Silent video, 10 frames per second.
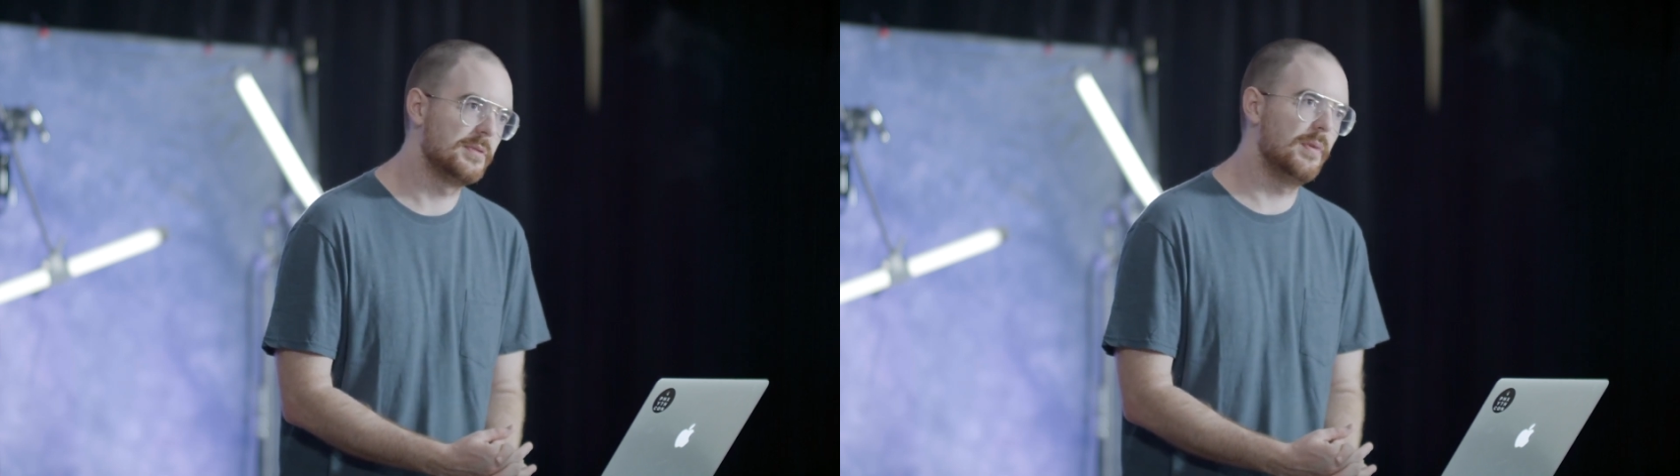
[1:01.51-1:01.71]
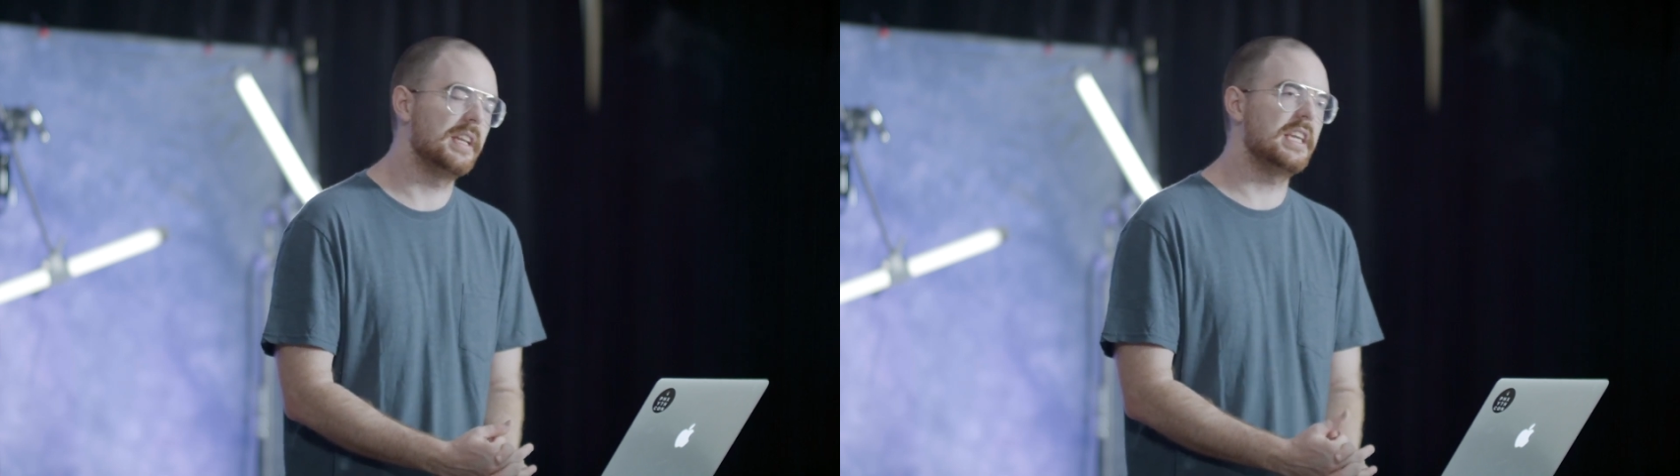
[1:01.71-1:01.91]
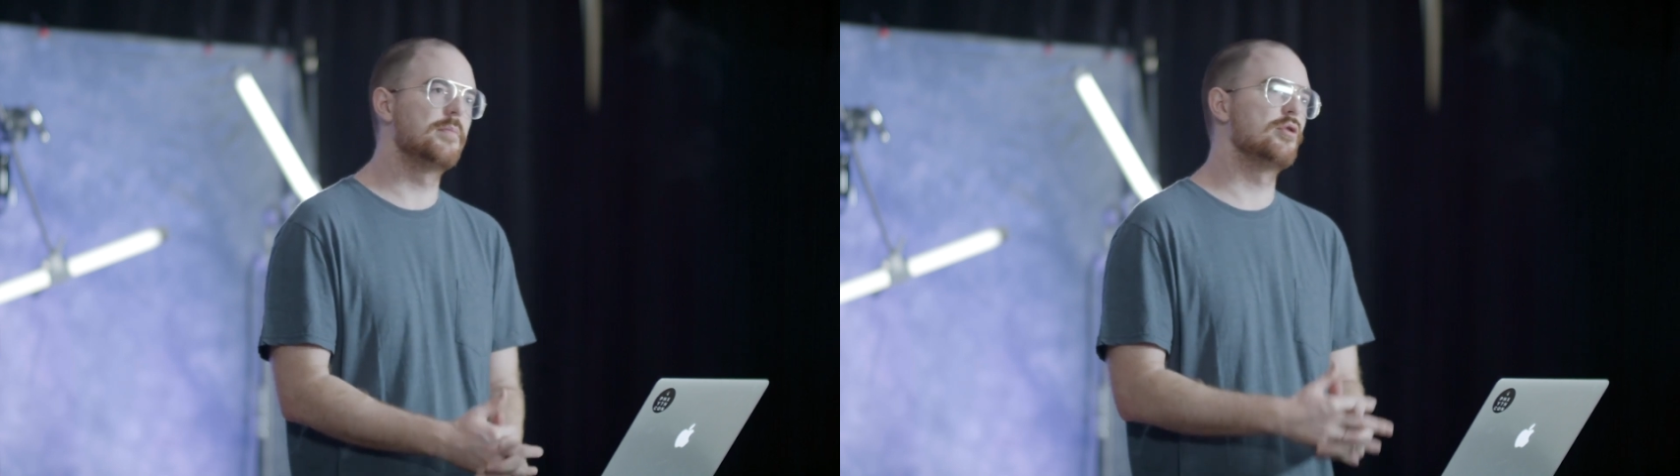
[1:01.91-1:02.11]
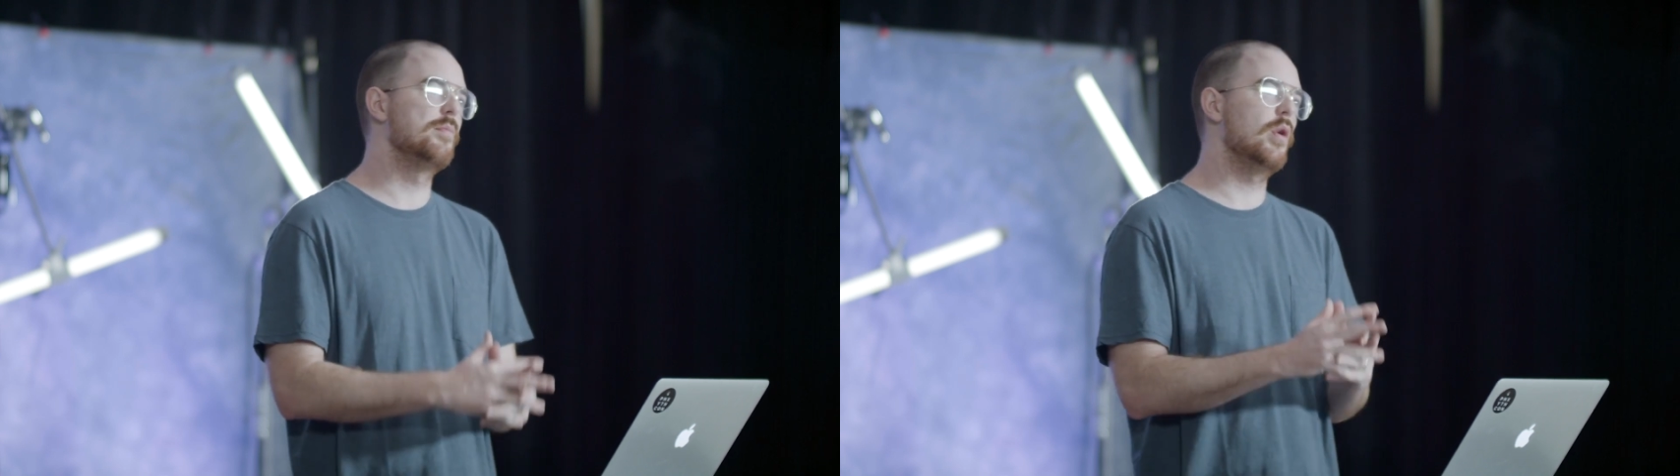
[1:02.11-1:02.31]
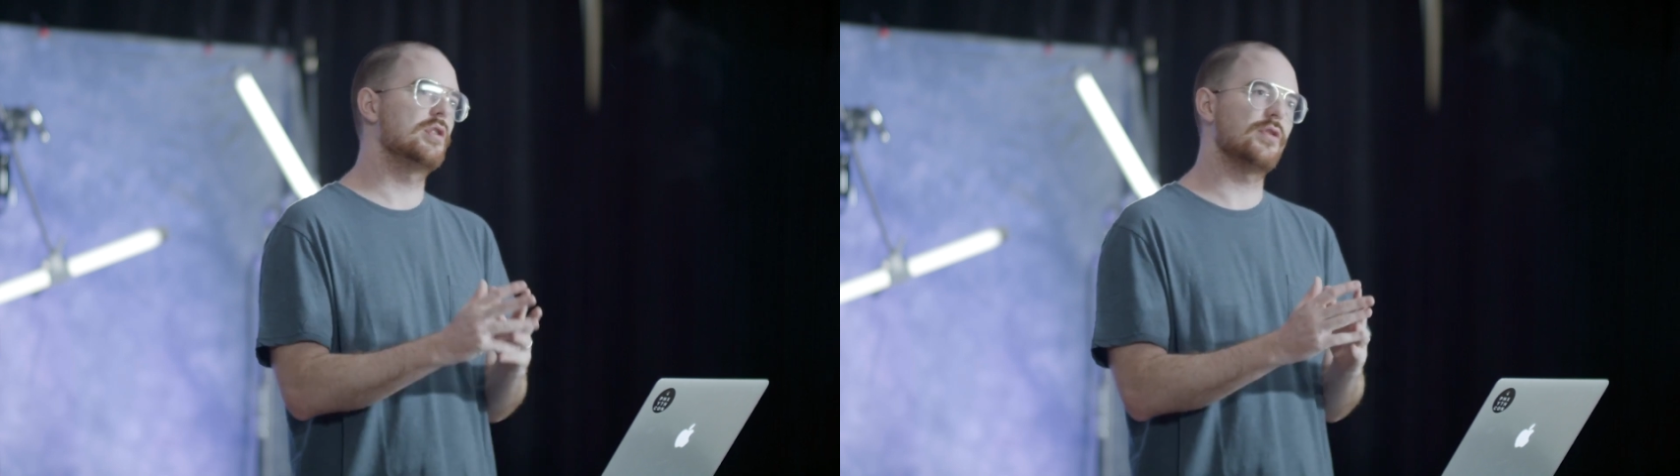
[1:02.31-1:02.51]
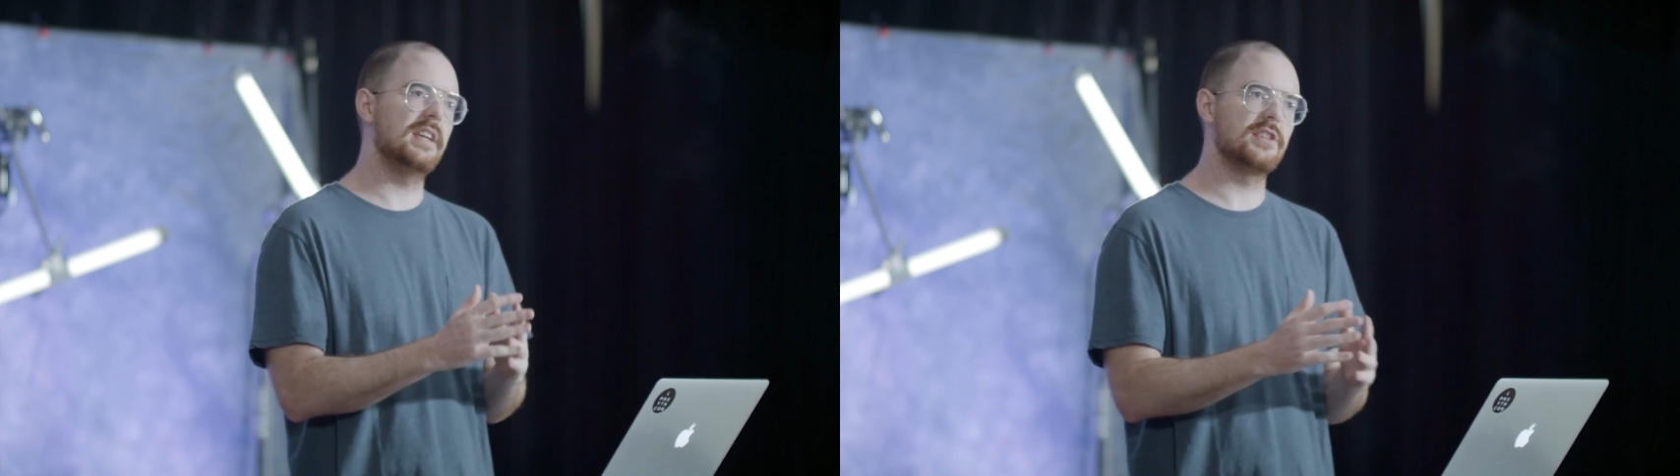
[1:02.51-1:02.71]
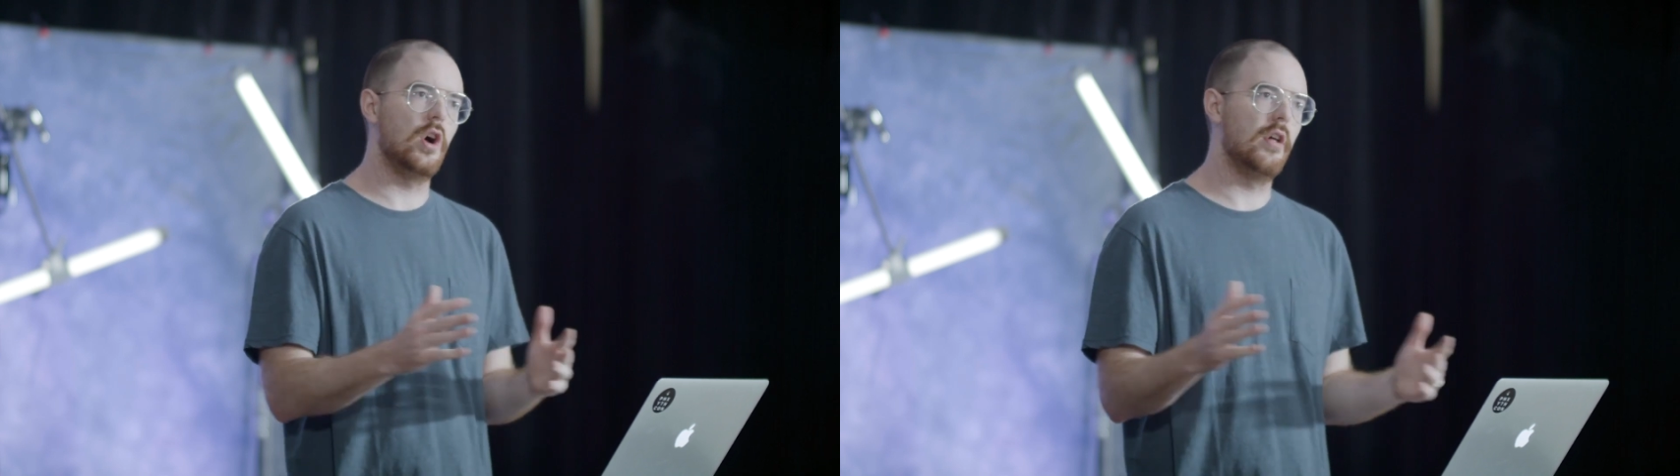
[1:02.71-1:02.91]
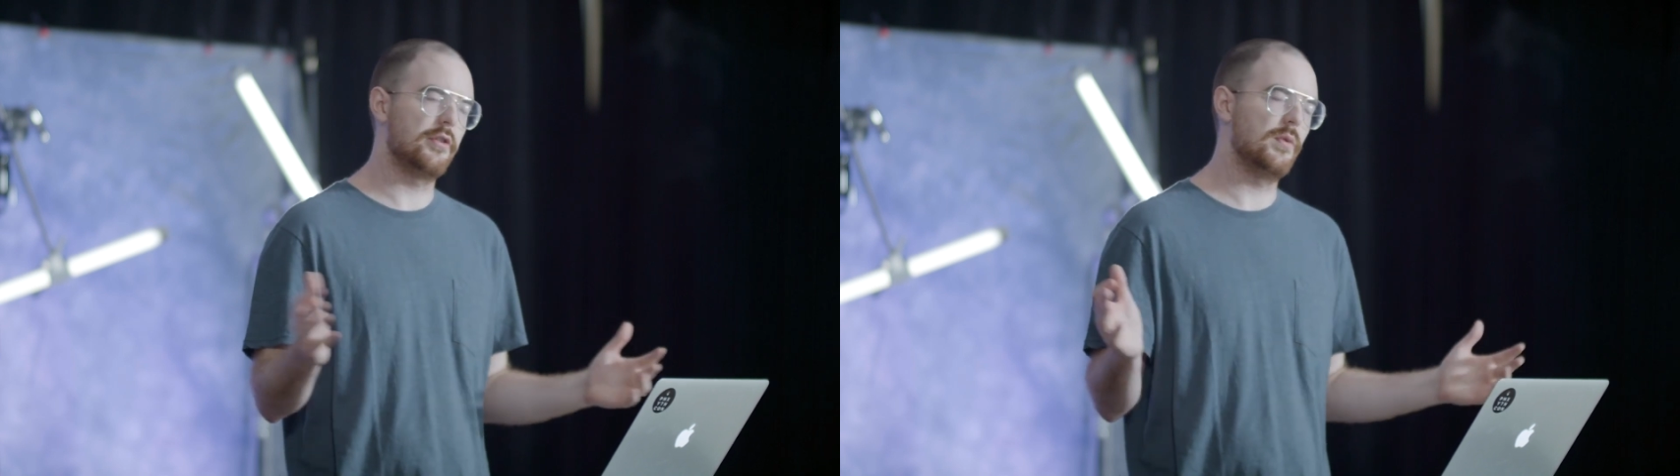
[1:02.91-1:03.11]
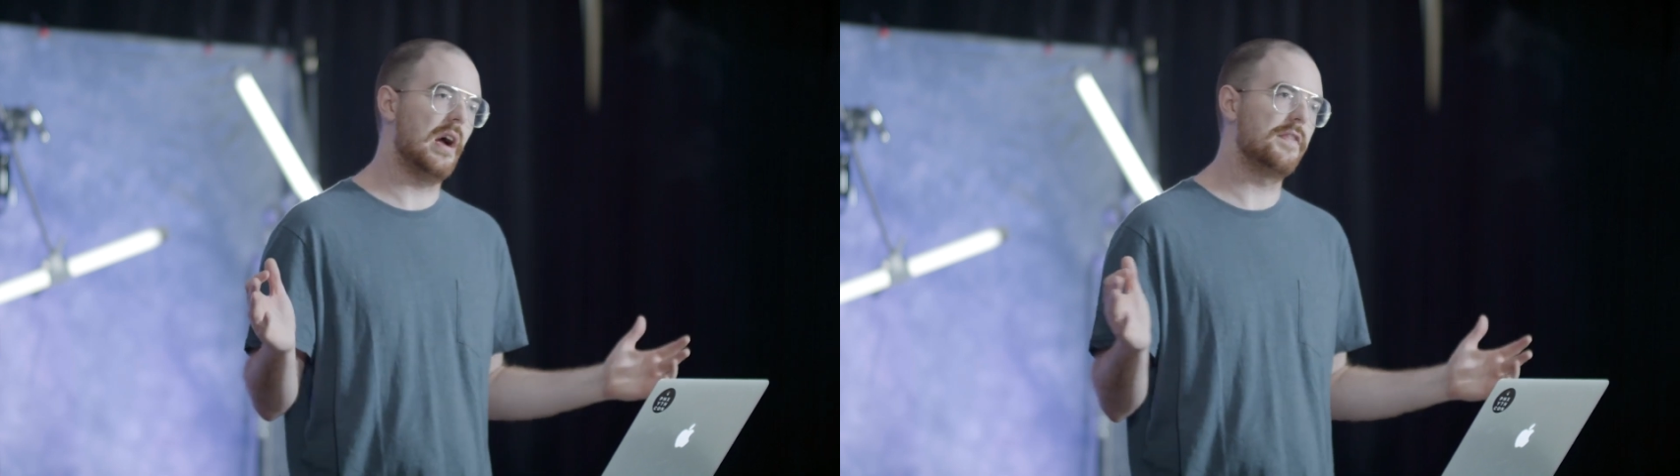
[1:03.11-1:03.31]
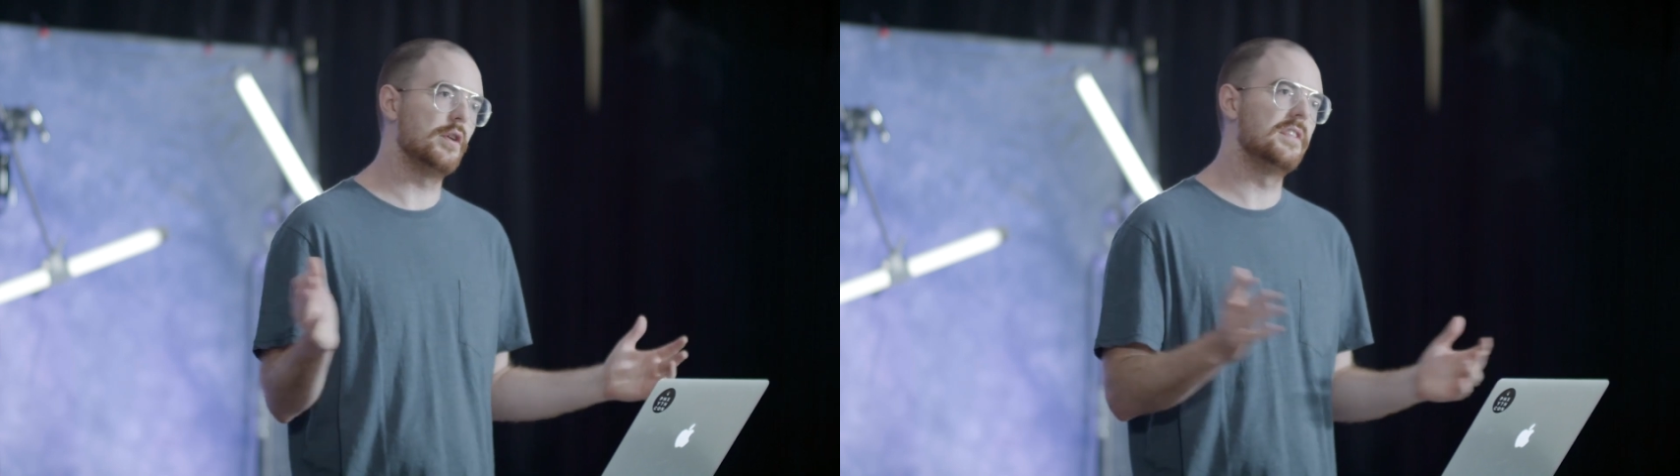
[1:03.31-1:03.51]
but Hebrew poetry is all
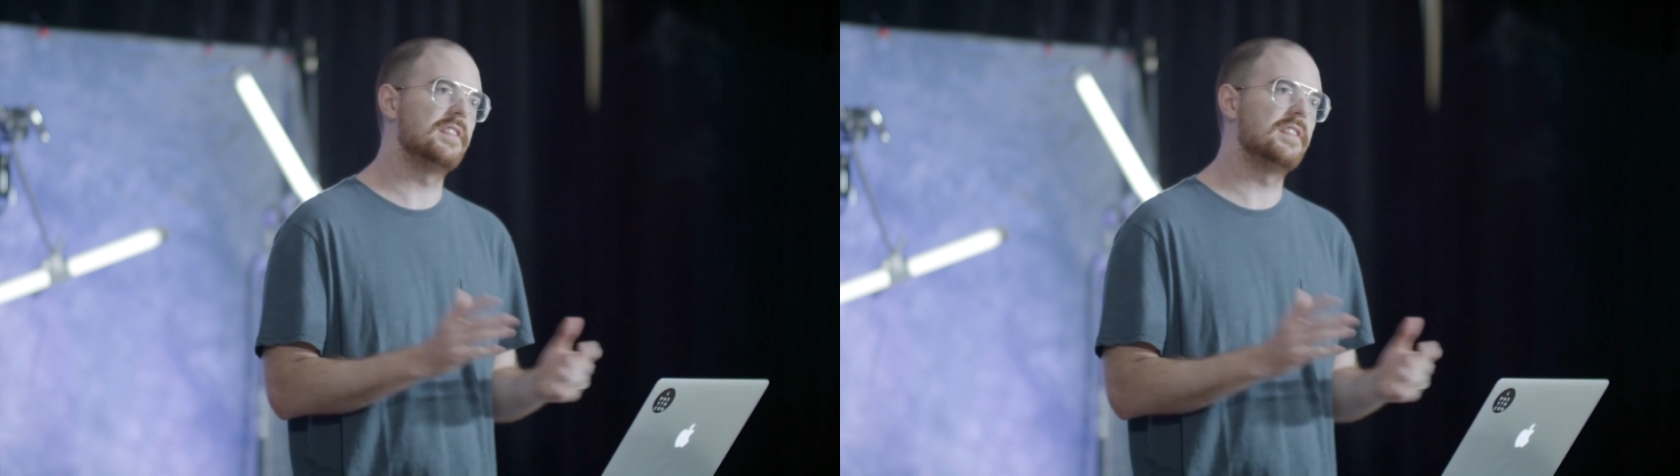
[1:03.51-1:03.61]
throughout the Old